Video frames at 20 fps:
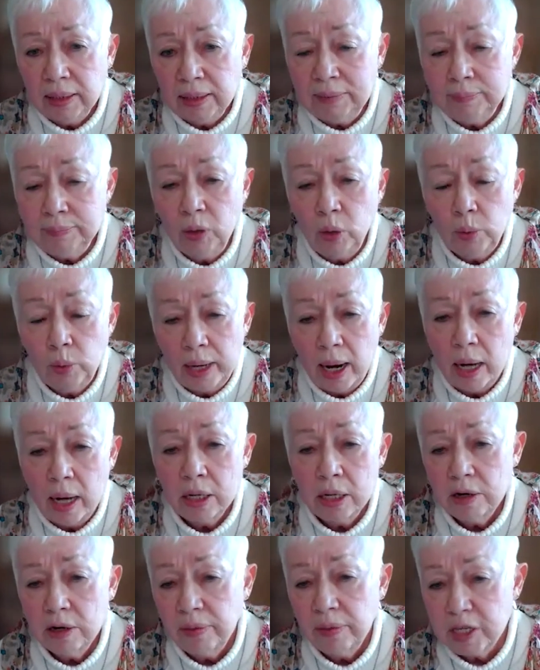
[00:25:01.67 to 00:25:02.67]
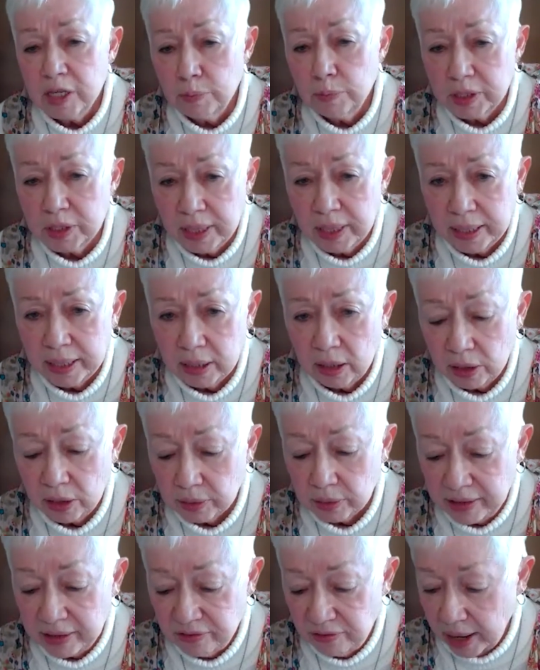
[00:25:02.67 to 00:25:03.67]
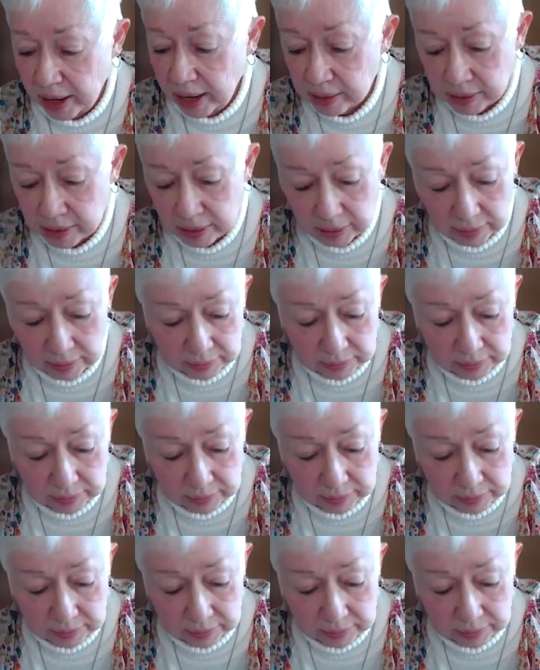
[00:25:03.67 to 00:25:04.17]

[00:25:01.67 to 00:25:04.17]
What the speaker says: But when I heard this particular event,